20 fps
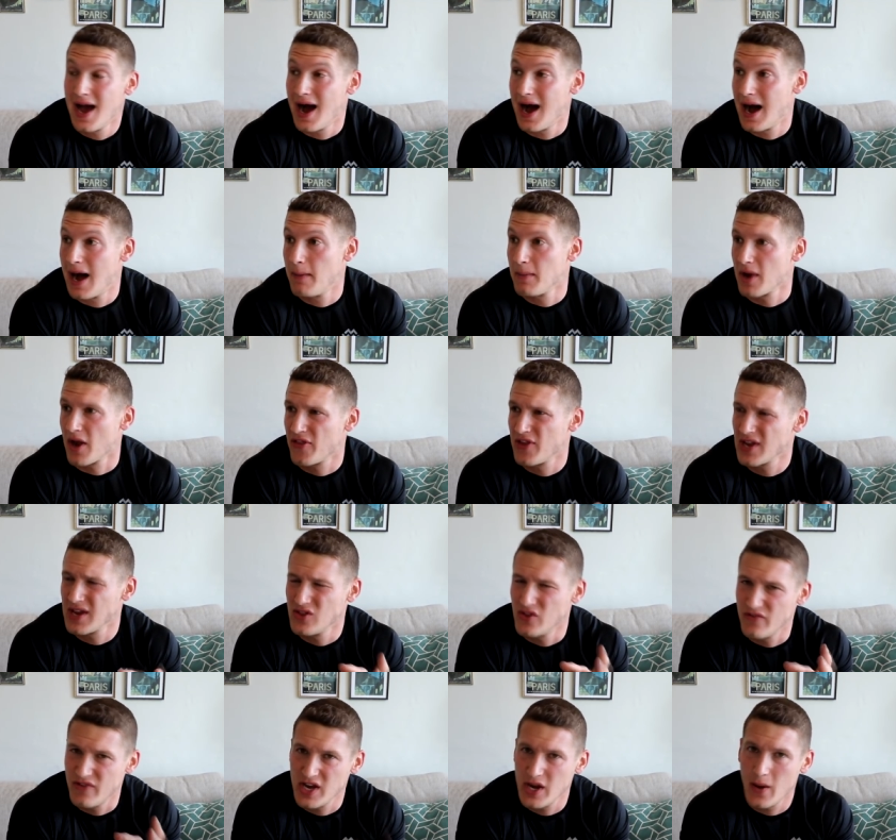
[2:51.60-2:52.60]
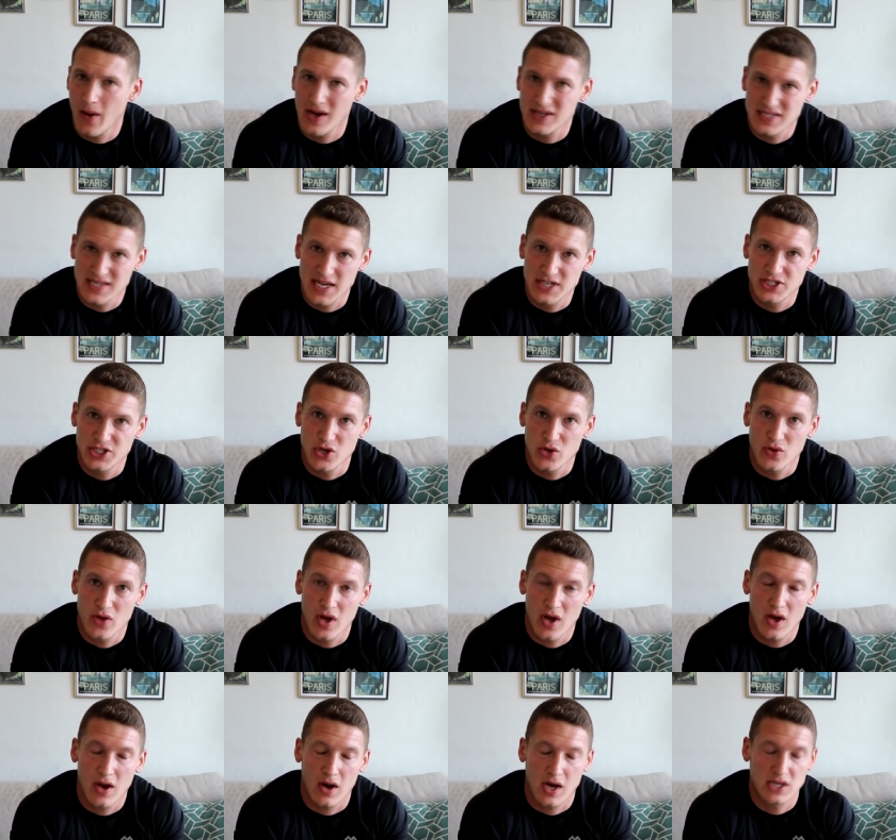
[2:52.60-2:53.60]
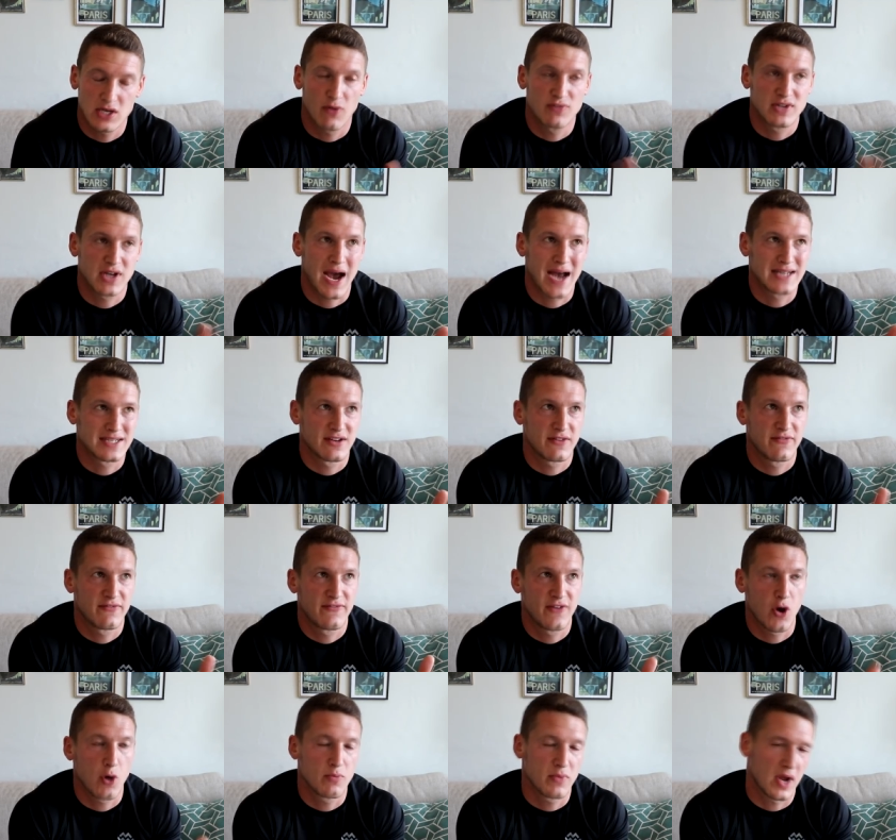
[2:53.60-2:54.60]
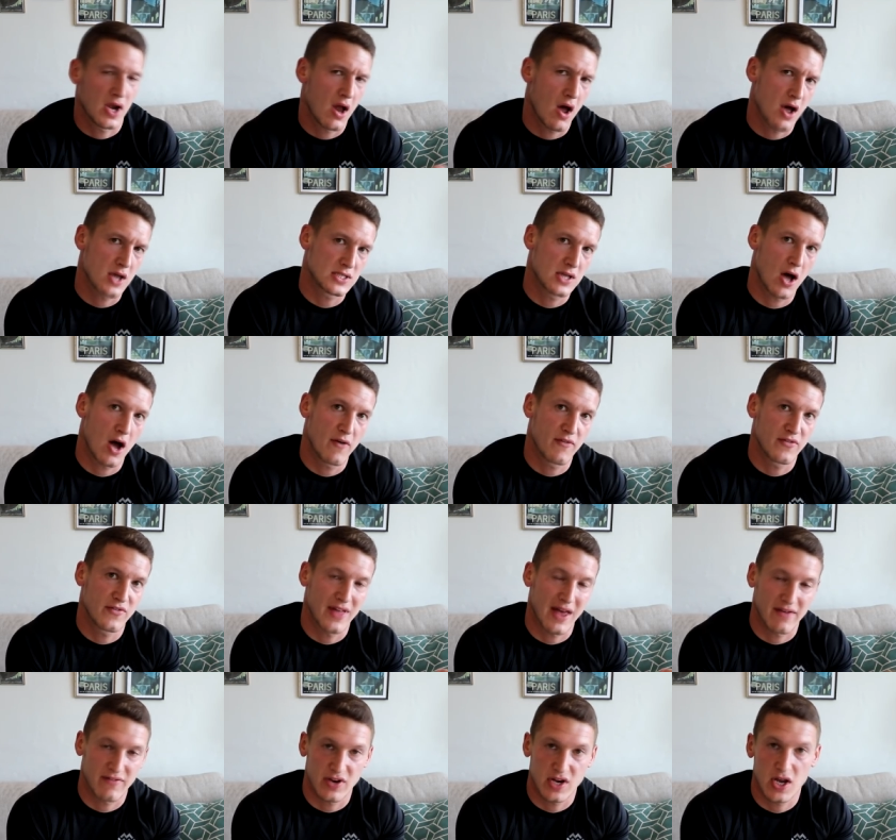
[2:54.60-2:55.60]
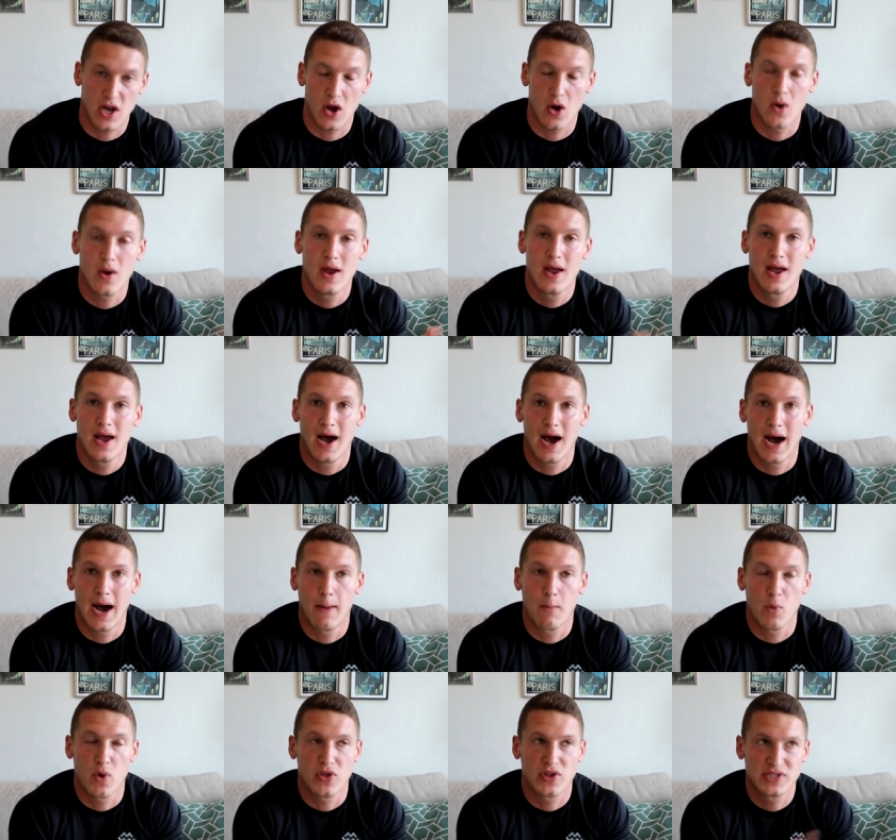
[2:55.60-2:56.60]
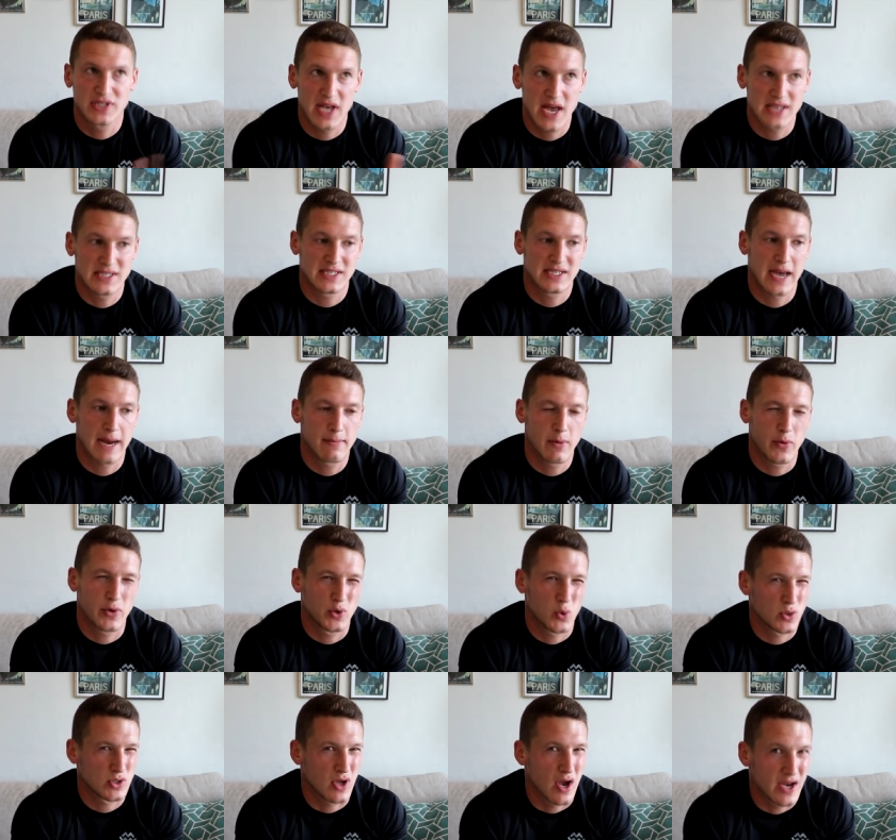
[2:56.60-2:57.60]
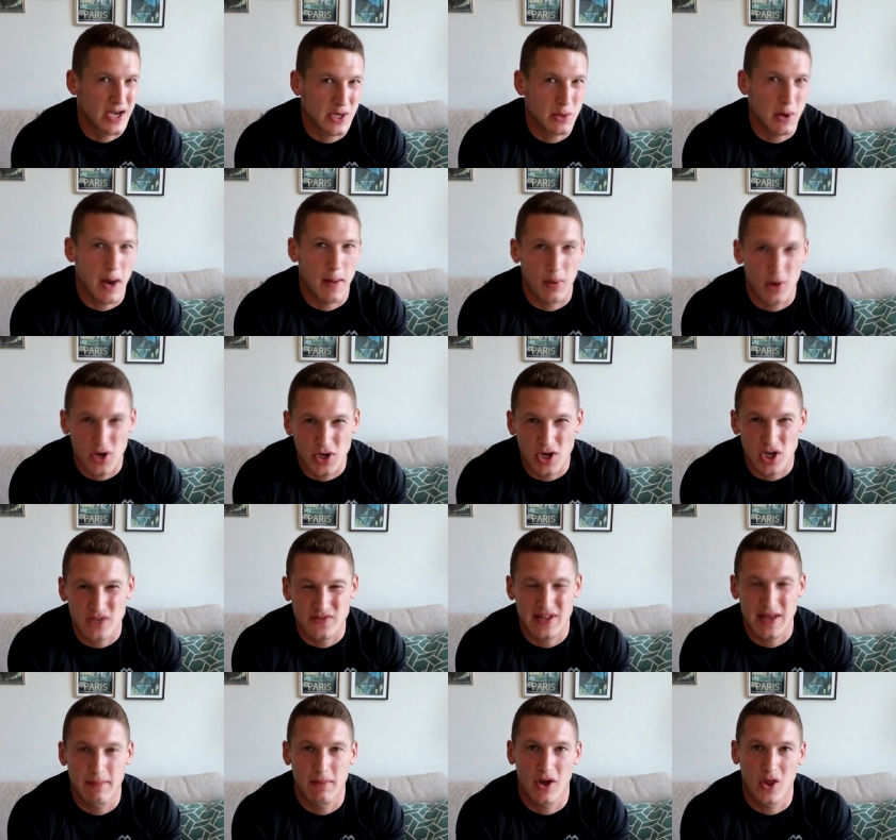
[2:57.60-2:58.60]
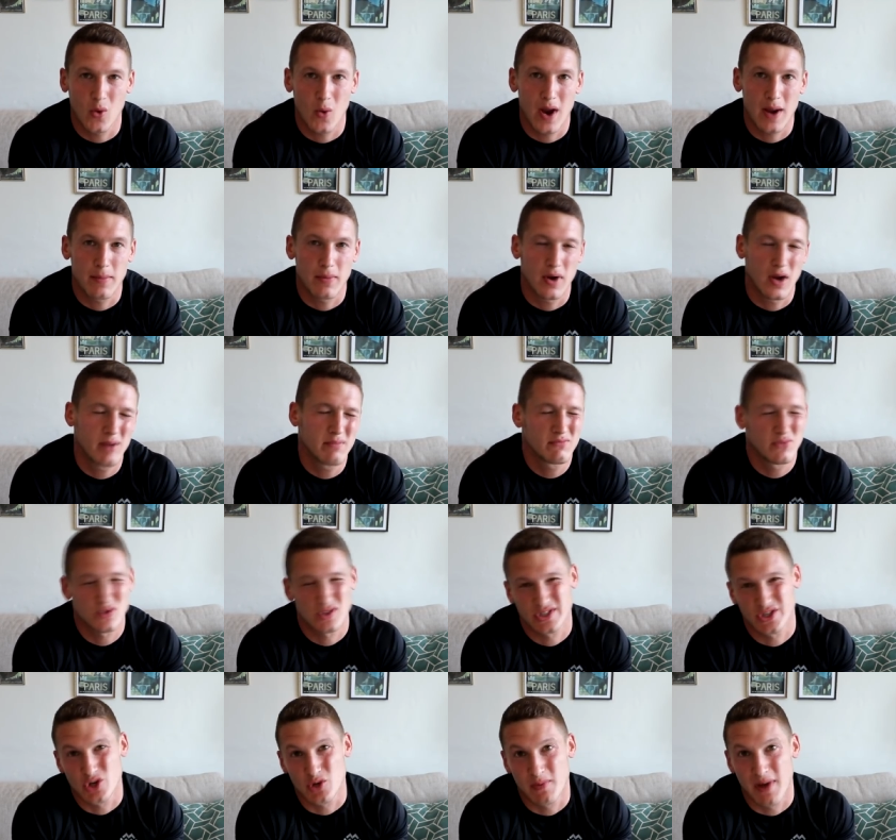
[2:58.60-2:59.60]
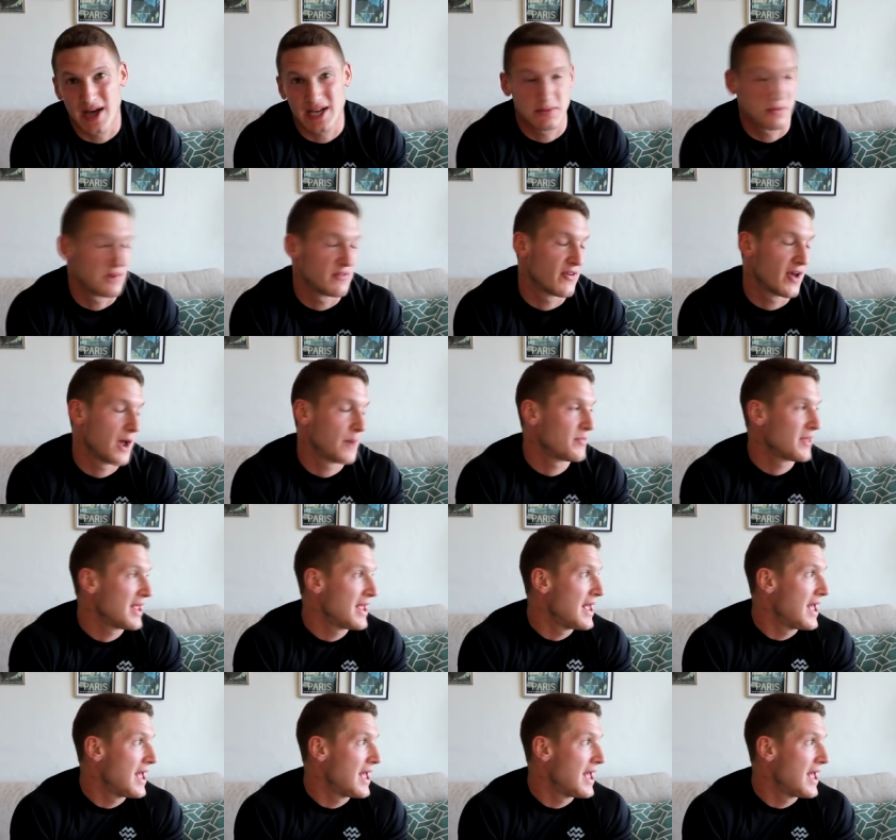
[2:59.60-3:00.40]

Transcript: Um, and I think in the video I said to you that, because obviously I had to film the last half of that video um, with Cesar's camera, which wasn't ideal, I apologise for that by the way, but it wasn't too bad to be fair.